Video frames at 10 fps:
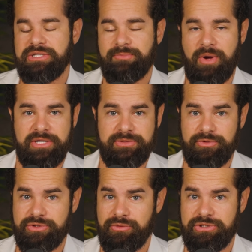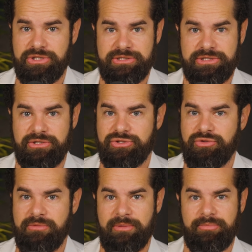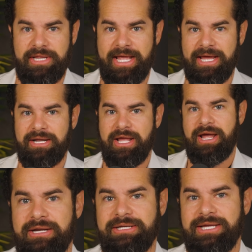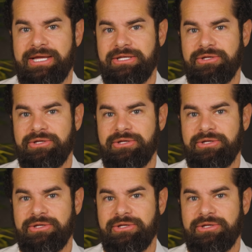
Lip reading: It's possible to adjust your treatment plan and get